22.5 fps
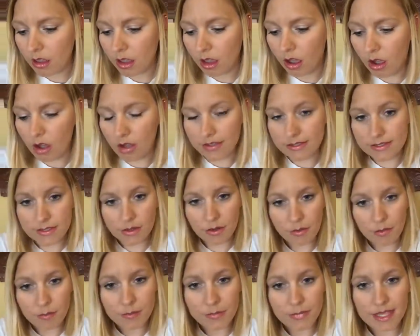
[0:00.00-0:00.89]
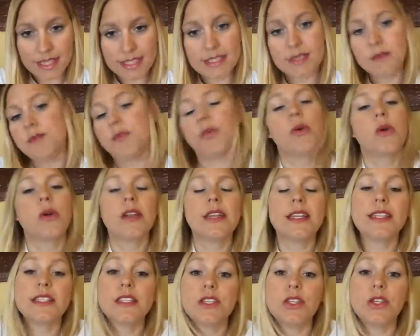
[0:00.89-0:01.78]
also, it's
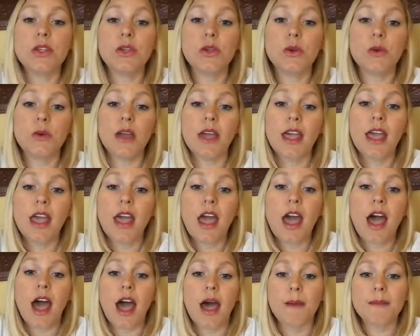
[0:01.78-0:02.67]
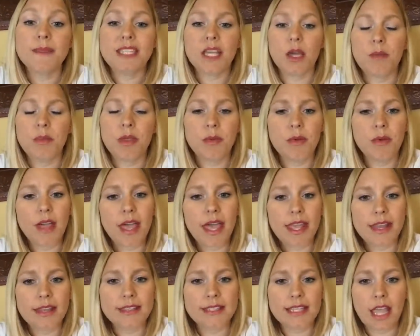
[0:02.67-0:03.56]
important to tell people
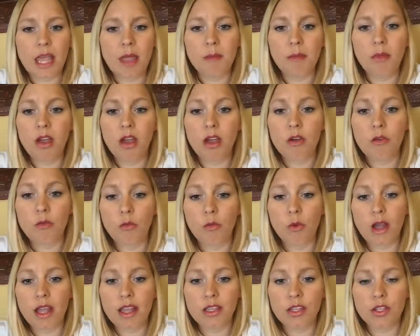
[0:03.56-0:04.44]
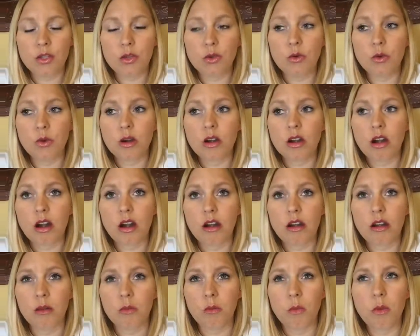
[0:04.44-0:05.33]
ahead of time of what
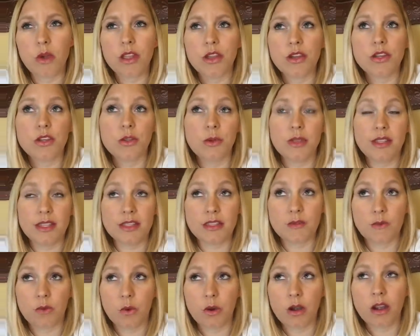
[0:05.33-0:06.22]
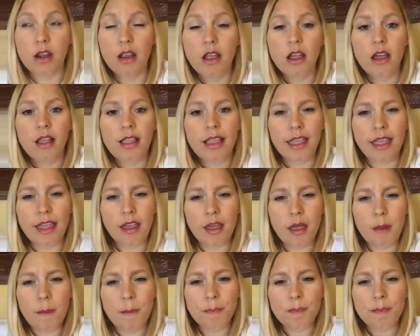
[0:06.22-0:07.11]
you're doing this for. Like
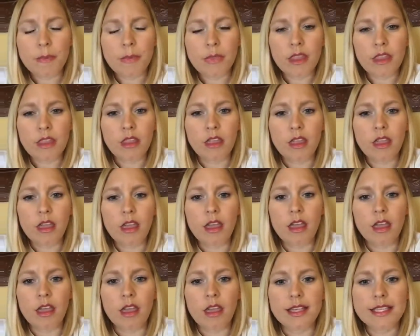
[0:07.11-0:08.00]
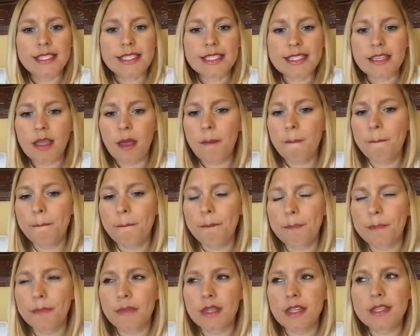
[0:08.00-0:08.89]
some
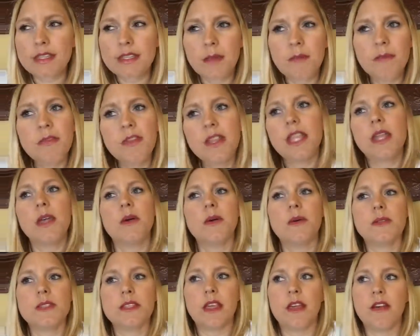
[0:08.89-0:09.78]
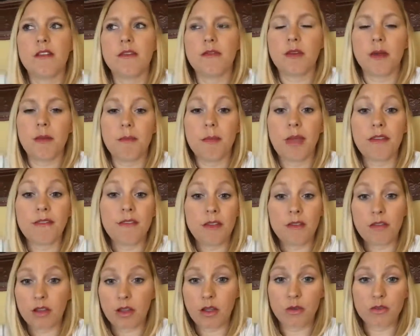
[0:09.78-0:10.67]
videos of my
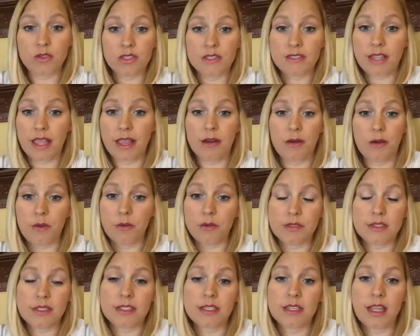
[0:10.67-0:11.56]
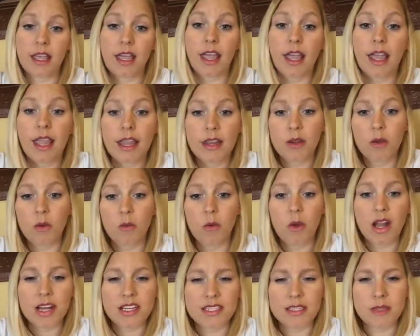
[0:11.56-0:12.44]
favorite coaches, I don't
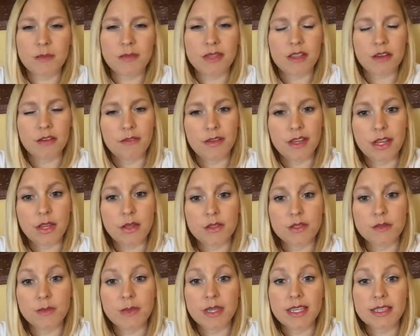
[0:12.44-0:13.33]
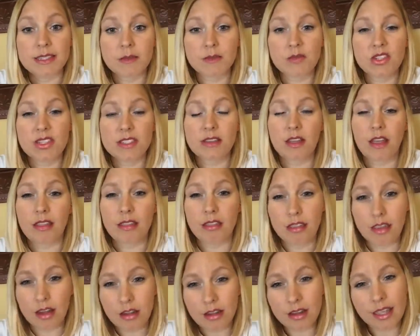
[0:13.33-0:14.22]
watch some of their videos because I'm just not
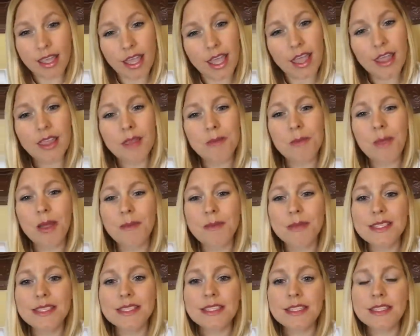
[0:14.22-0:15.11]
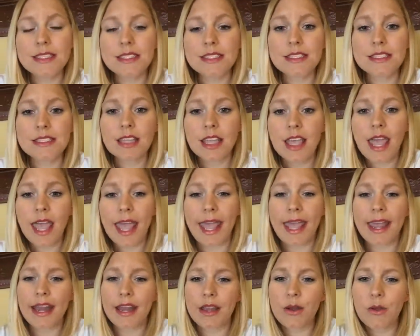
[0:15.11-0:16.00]
there yet in my business,
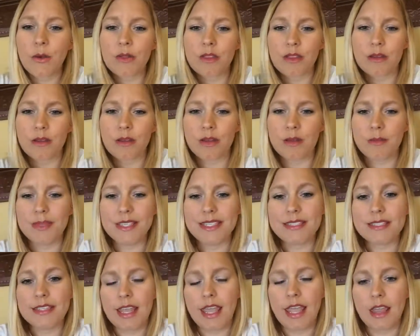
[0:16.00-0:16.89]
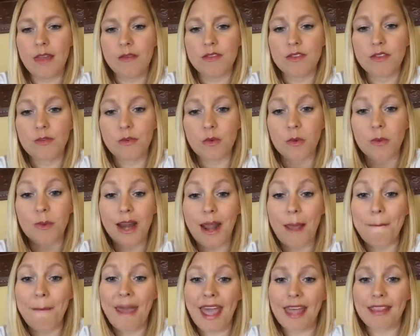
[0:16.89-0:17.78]
and I know that they're going to be saved for when
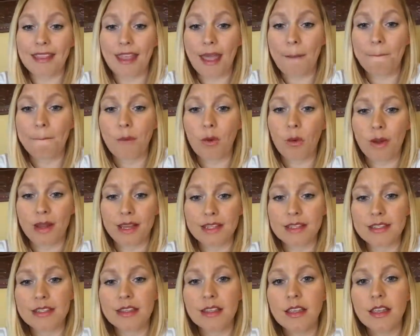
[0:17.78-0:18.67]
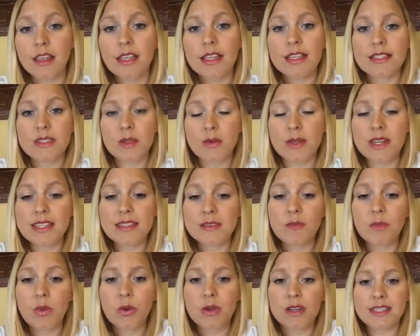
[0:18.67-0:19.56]
I'm at that point. So it is
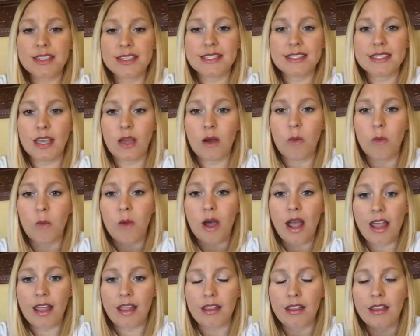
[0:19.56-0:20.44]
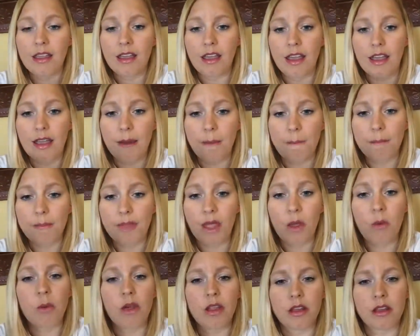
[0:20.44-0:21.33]
important to tell why,
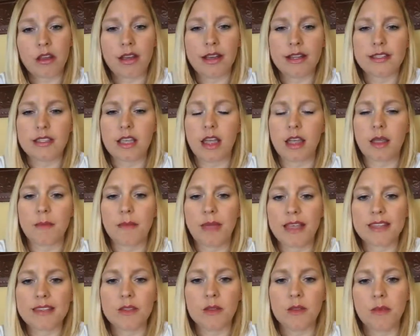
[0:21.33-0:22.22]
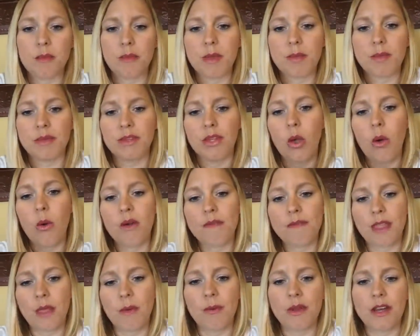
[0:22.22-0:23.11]
like what you're going to talk about, so that people know if
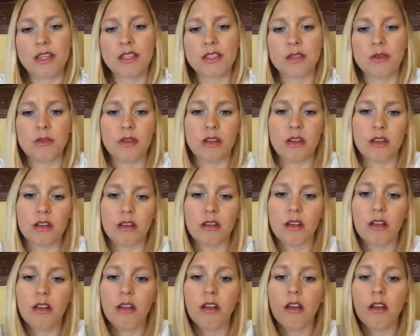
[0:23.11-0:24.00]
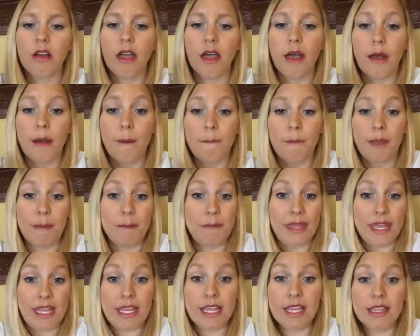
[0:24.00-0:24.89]
they want to tune in
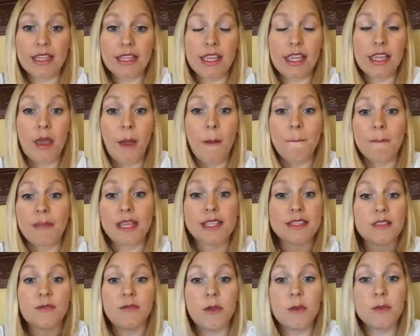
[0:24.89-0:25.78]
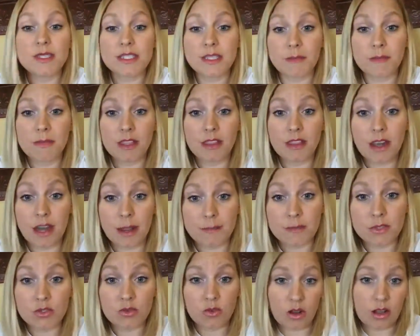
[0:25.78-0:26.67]
immediately. Because if it was something that I'm
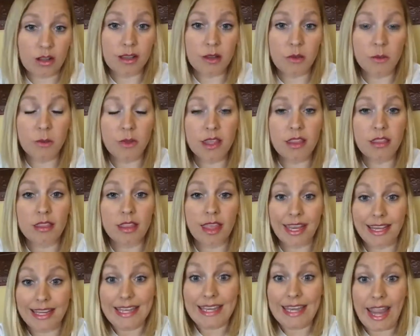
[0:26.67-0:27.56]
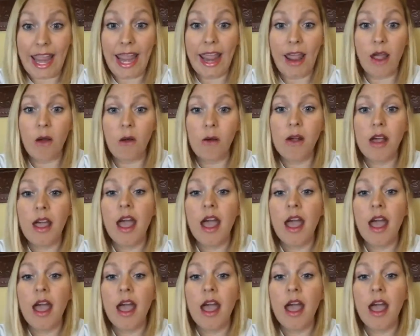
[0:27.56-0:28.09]
struggling with, like now,